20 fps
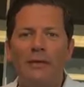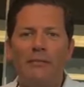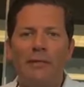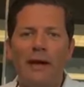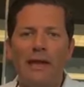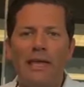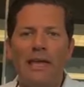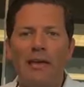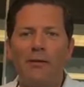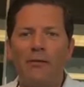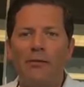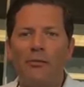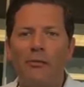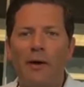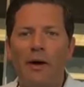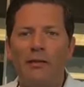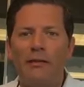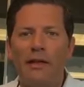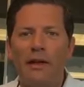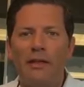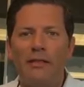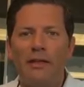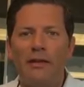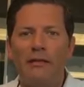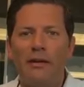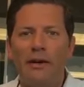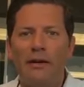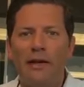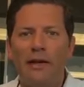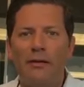I'm, I can not respond to anything
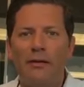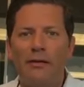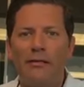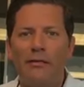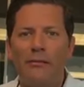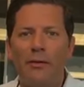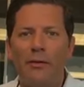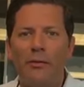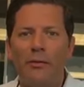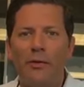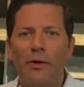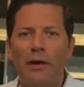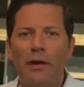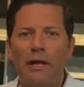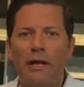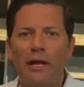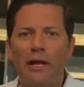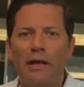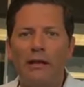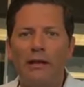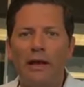right now because I'm at work and I,